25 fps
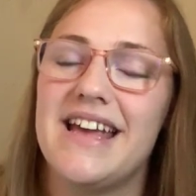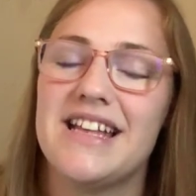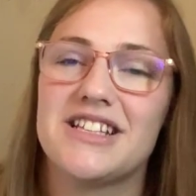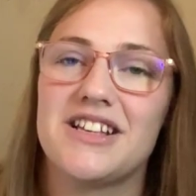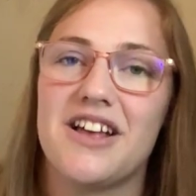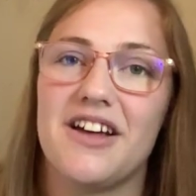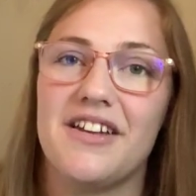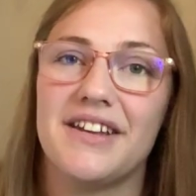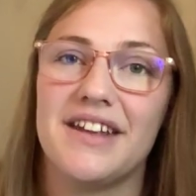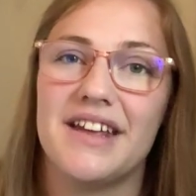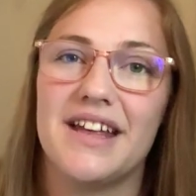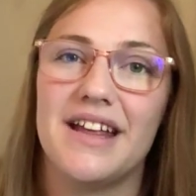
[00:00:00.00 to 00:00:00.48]
It's
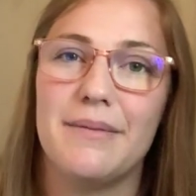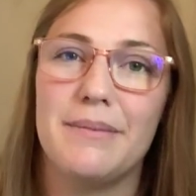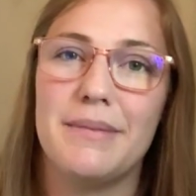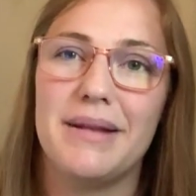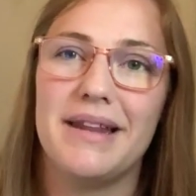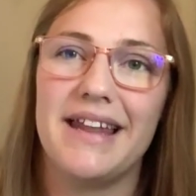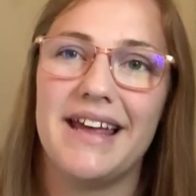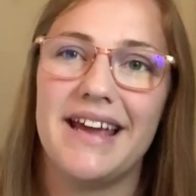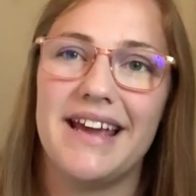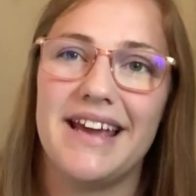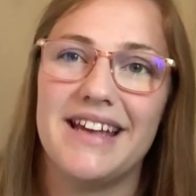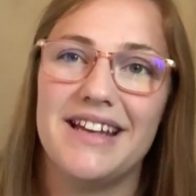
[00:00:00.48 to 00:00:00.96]
called
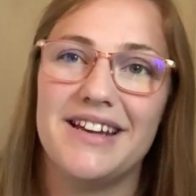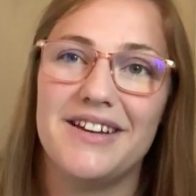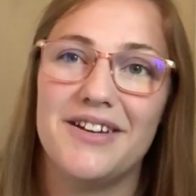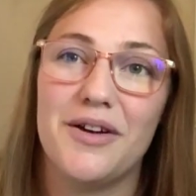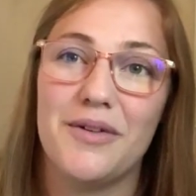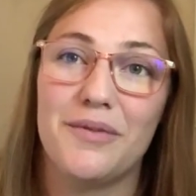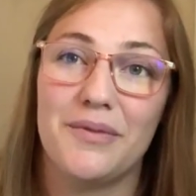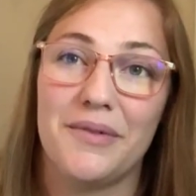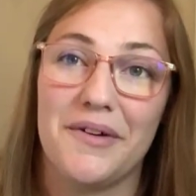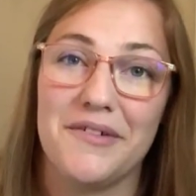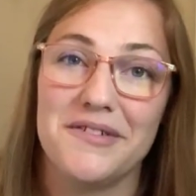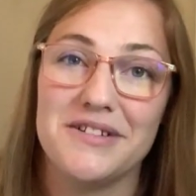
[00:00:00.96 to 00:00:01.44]
Himalayan
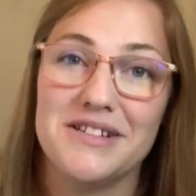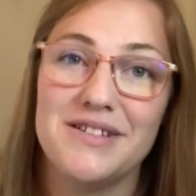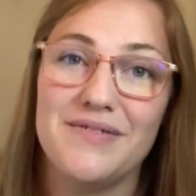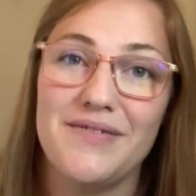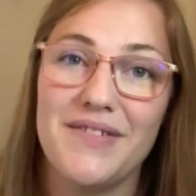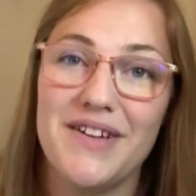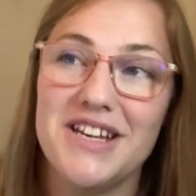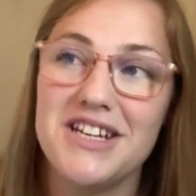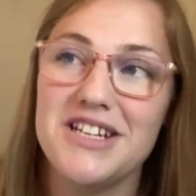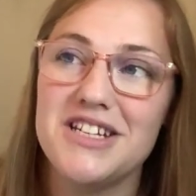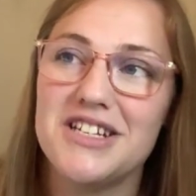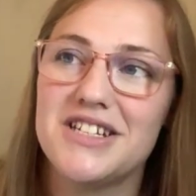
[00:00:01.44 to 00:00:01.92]

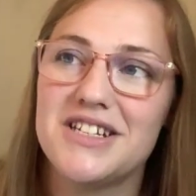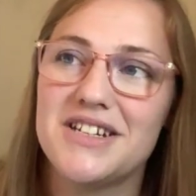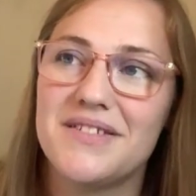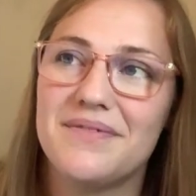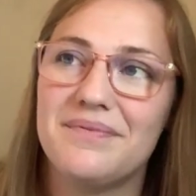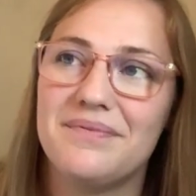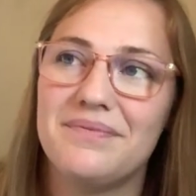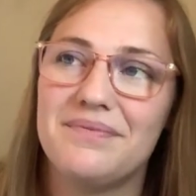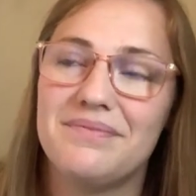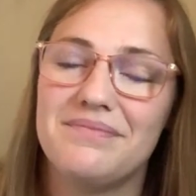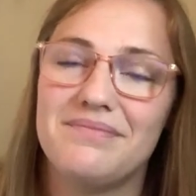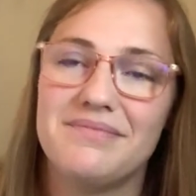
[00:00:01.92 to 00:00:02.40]
Rosefinch.
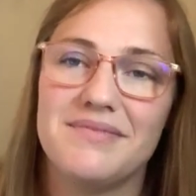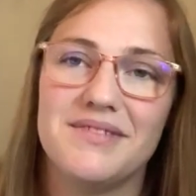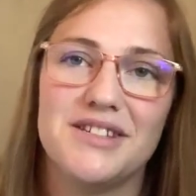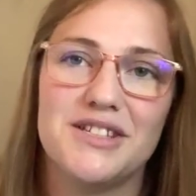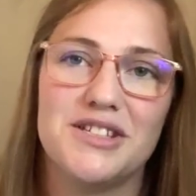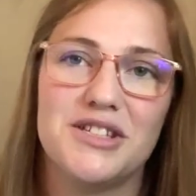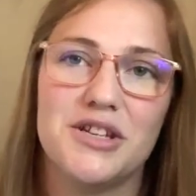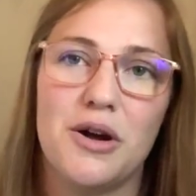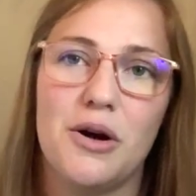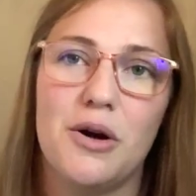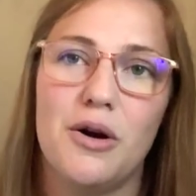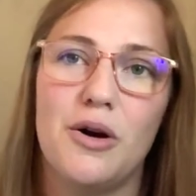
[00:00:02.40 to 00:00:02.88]

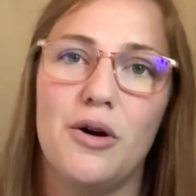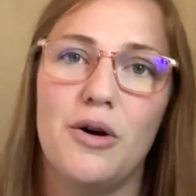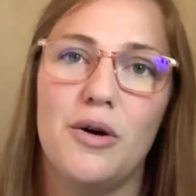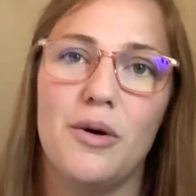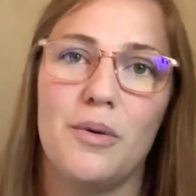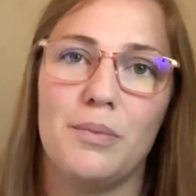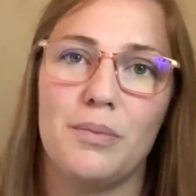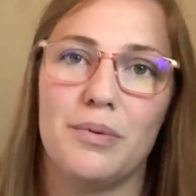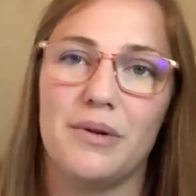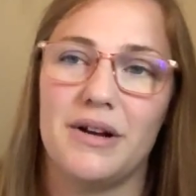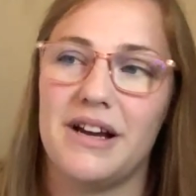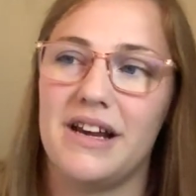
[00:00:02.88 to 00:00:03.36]
So
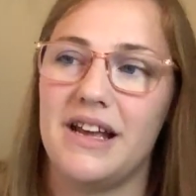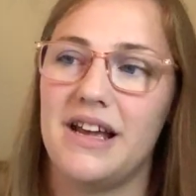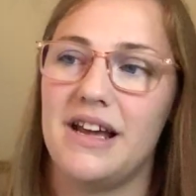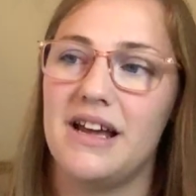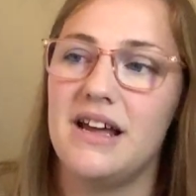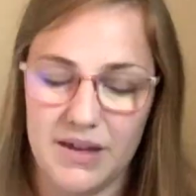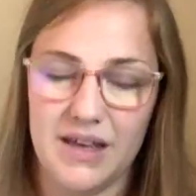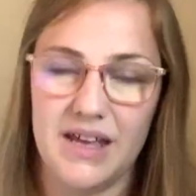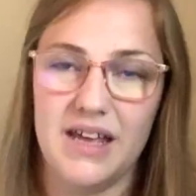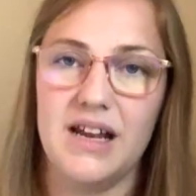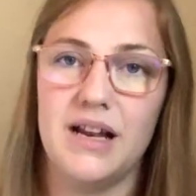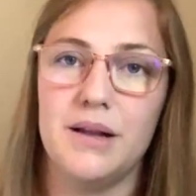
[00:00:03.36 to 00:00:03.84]
pretty.
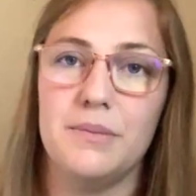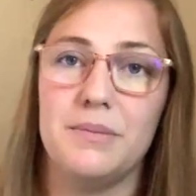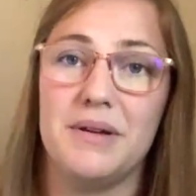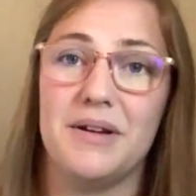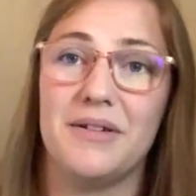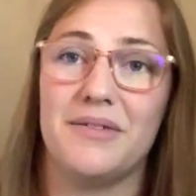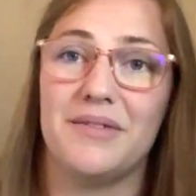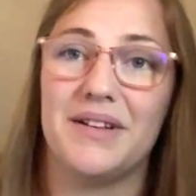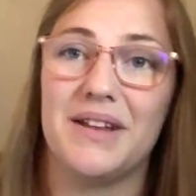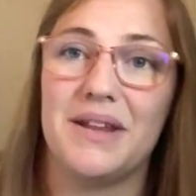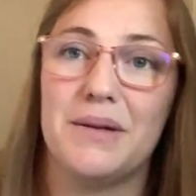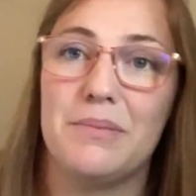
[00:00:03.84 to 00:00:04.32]
It'll be a
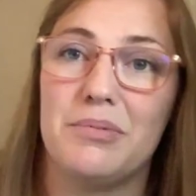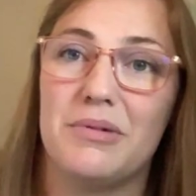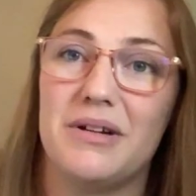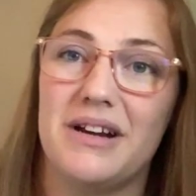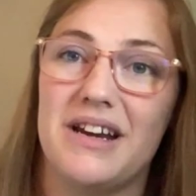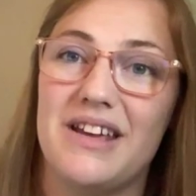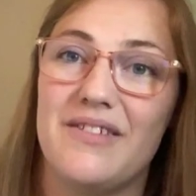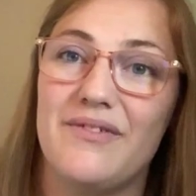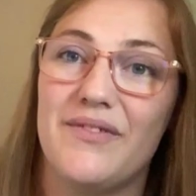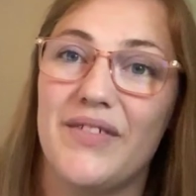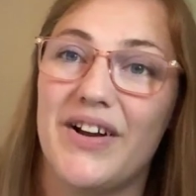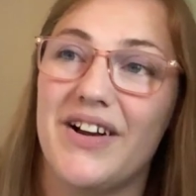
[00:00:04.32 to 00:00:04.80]
really
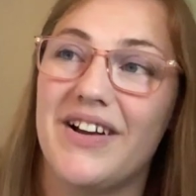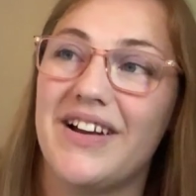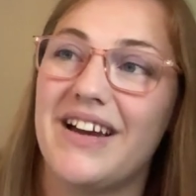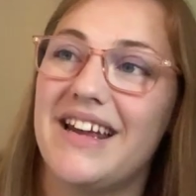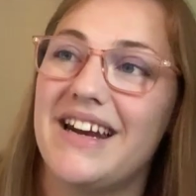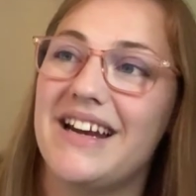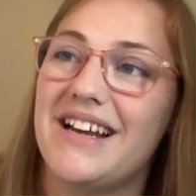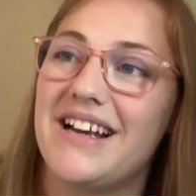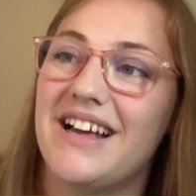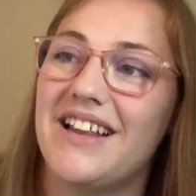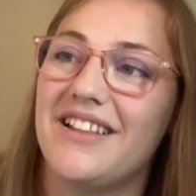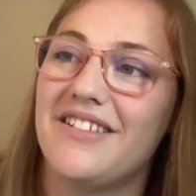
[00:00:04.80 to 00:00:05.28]
pretty
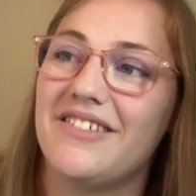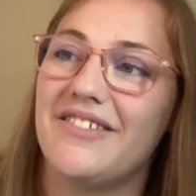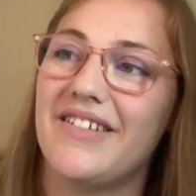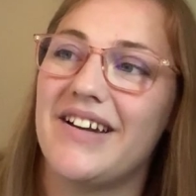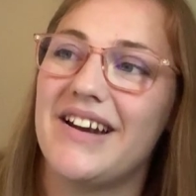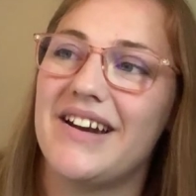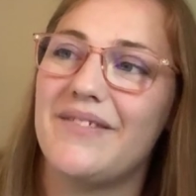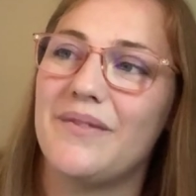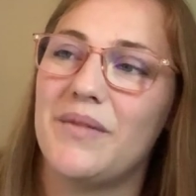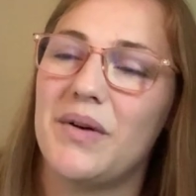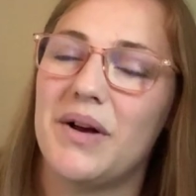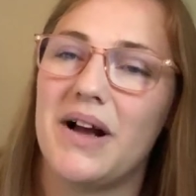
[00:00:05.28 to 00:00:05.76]
variegated colorway
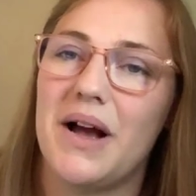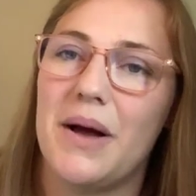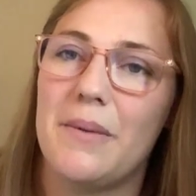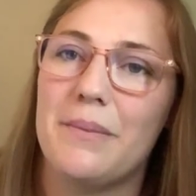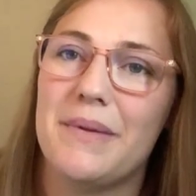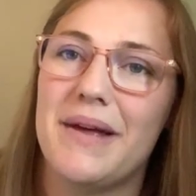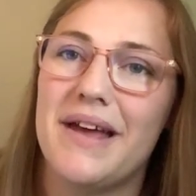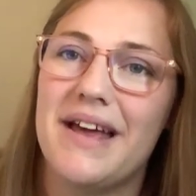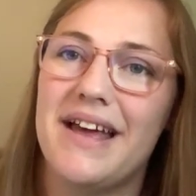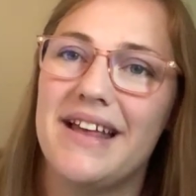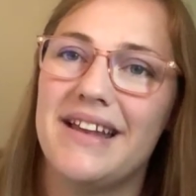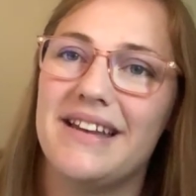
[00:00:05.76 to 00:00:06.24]
to work up.
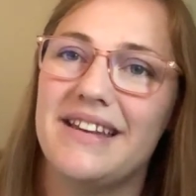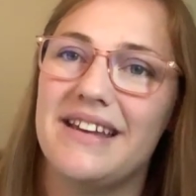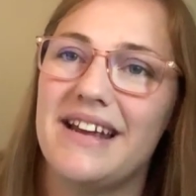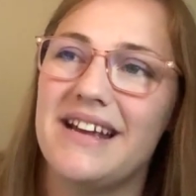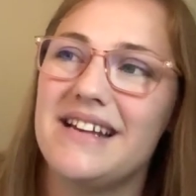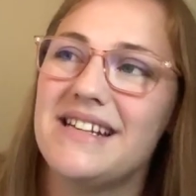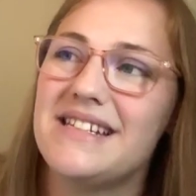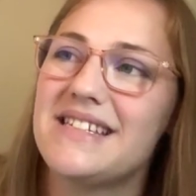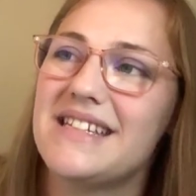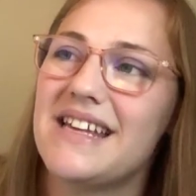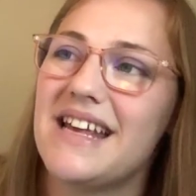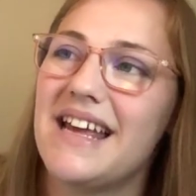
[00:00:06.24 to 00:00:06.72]

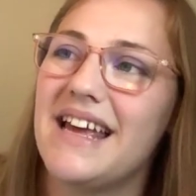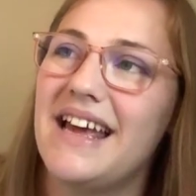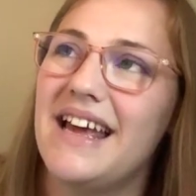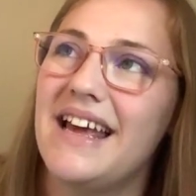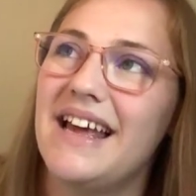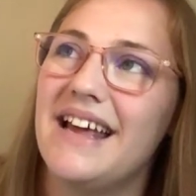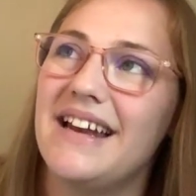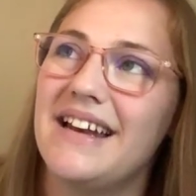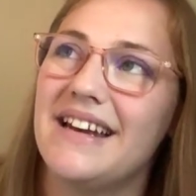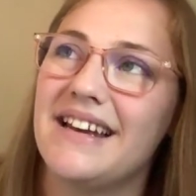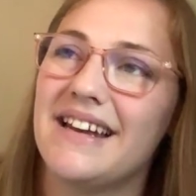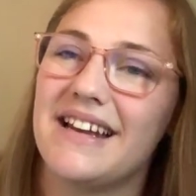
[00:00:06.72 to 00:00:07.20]
Nice
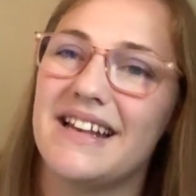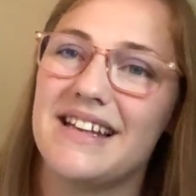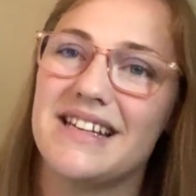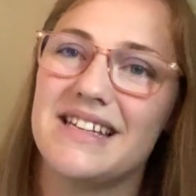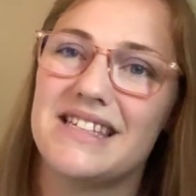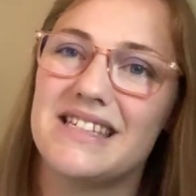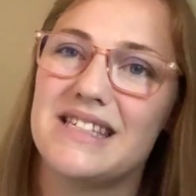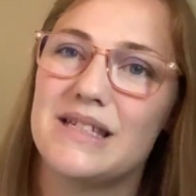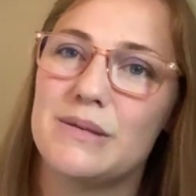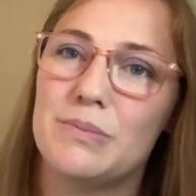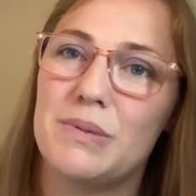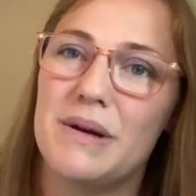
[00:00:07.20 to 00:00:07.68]
and
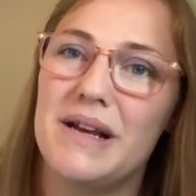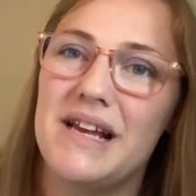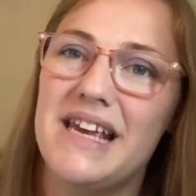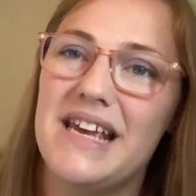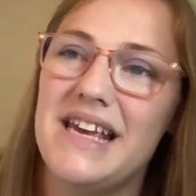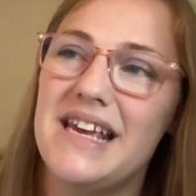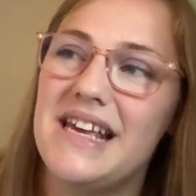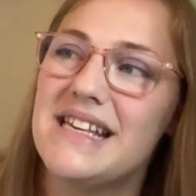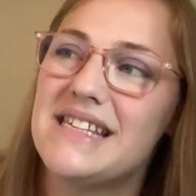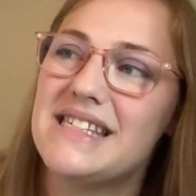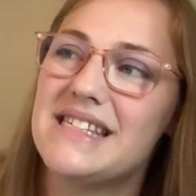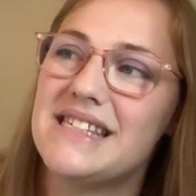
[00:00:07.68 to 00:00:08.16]

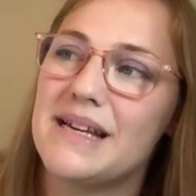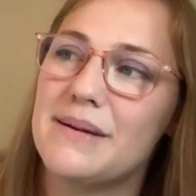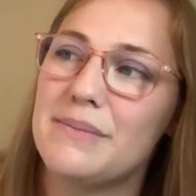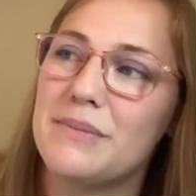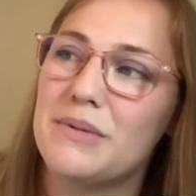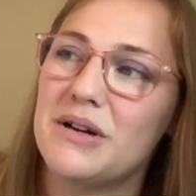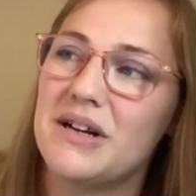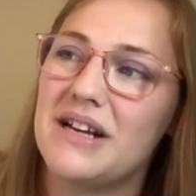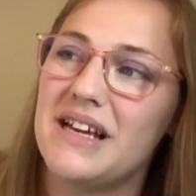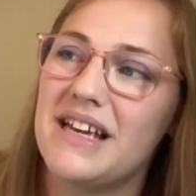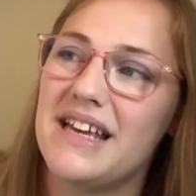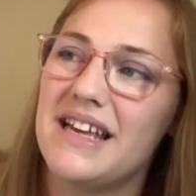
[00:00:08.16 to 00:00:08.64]
springy,
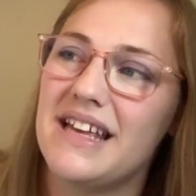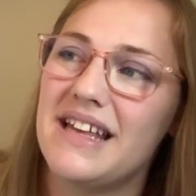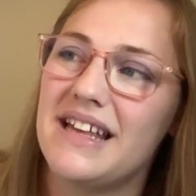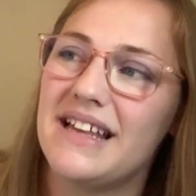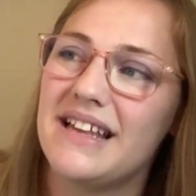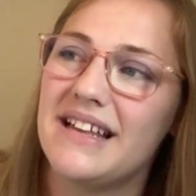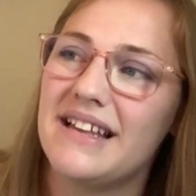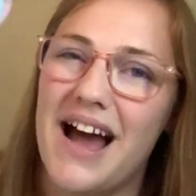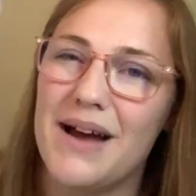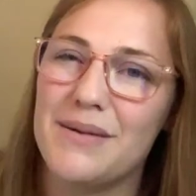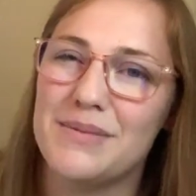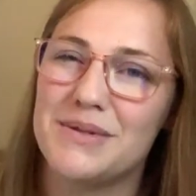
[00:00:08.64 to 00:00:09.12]
summery.
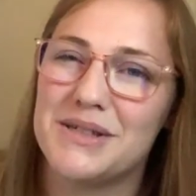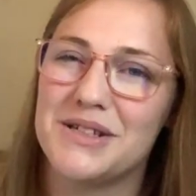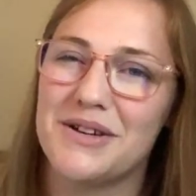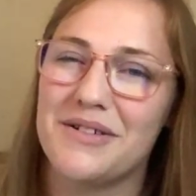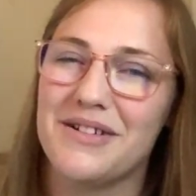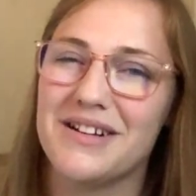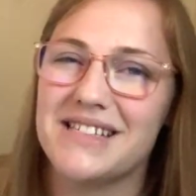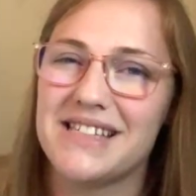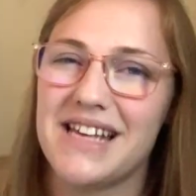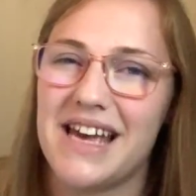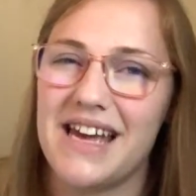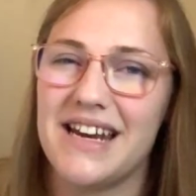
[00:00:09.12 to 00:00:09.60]
I'm so
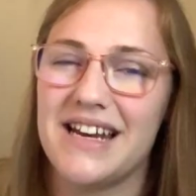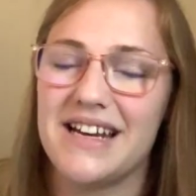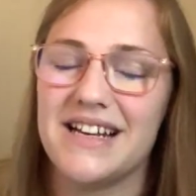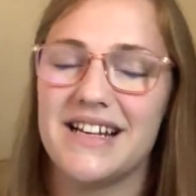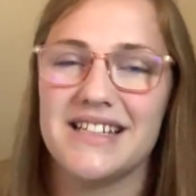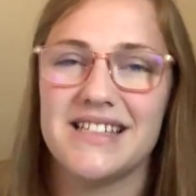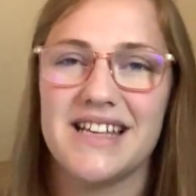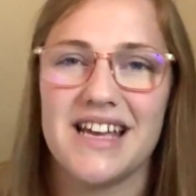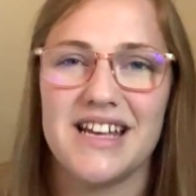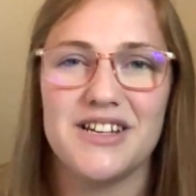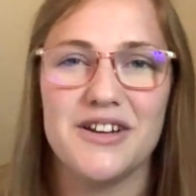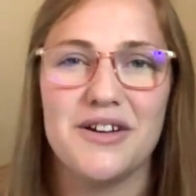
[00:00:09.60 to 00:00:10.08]
excited
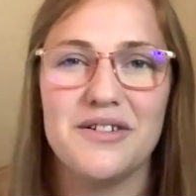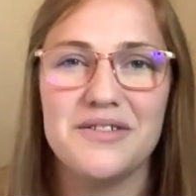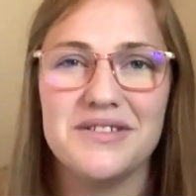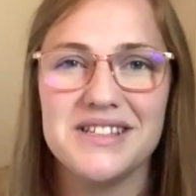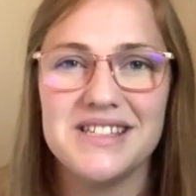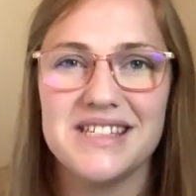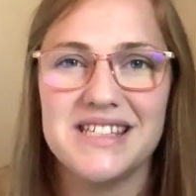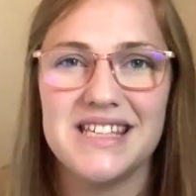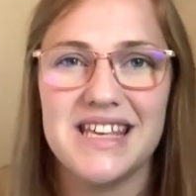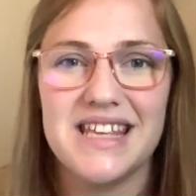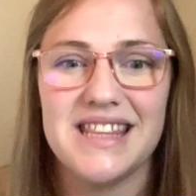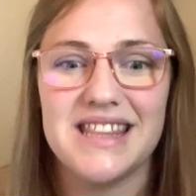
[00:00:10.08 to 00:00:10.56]
because I don't
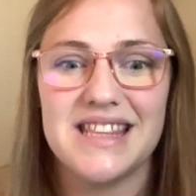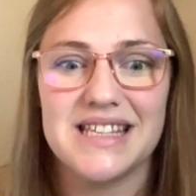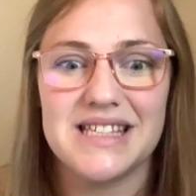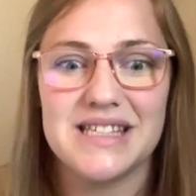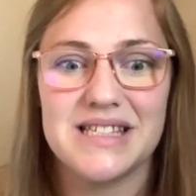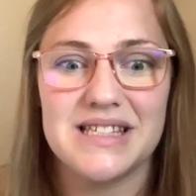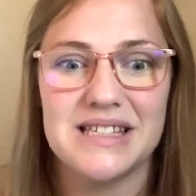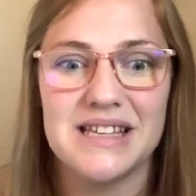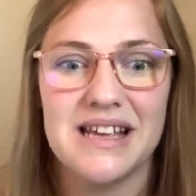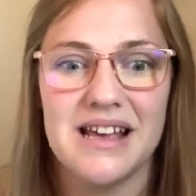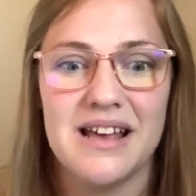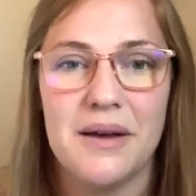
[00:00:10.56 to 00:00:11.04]
see
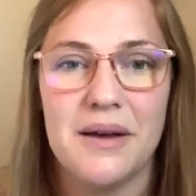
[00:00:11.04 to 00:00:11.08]
this